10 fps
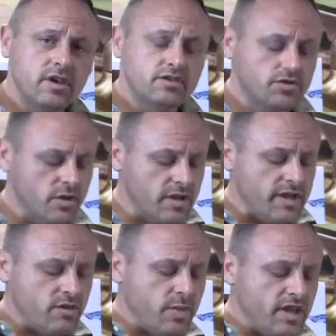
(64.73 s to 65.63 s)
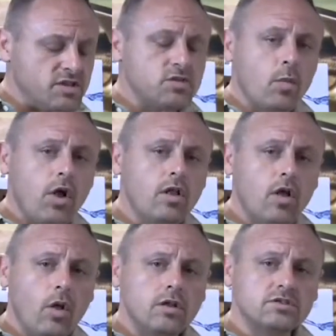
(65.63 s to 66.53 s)
So it'll either be a small
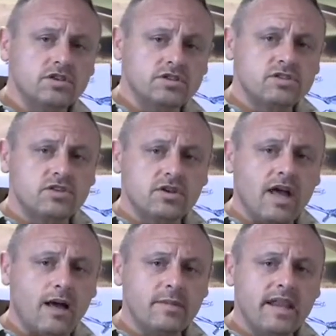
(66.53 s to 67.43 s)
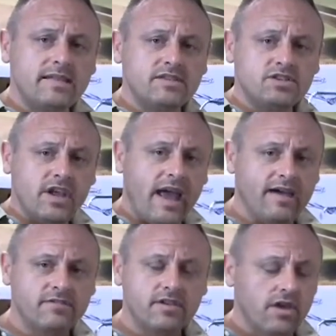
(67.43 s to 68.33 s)
hole just to accommodate the
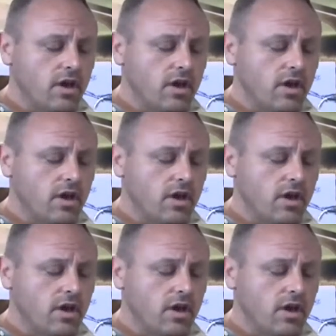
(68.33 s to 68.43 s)
shaft,